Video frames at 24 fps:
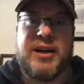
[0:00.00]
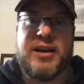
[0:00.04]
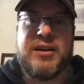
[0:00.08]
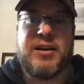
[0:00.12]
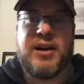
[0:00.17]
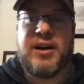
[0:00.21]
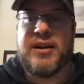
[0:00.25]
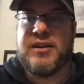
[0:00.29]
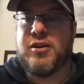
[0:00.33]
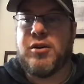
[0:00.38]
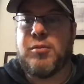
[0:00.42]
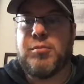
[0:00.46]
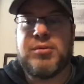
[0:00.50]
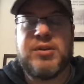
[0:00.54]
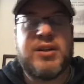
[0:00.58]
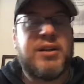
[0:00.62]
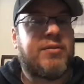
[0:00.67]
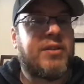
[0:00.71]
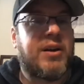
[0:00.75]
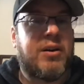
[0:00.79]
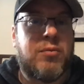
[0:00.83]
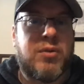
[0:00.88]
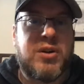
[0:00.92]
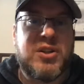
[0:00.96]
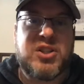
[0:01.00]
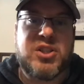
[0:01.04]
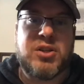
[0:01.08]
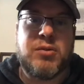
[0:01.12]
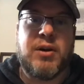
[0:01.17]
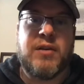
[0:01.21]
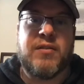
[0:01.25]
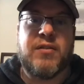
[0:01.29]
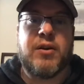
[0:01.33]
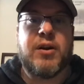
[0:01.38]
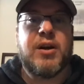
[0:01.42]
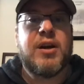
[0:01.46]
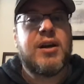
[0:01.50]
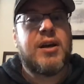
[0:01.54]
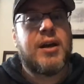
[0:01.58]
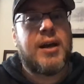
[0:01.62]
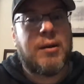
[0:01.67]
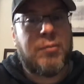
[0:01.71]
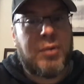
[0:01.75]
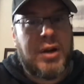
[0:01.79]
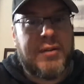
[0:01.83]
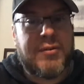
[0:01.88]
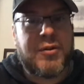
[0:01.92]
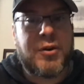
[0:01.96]
I, I don't believe that whatsoever.
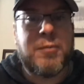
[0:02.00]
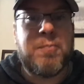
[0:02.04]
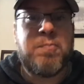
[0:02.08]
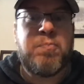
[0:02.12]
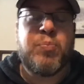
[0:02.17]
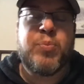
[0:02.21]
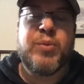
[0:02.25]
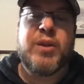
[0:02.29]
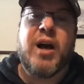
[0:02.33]
However,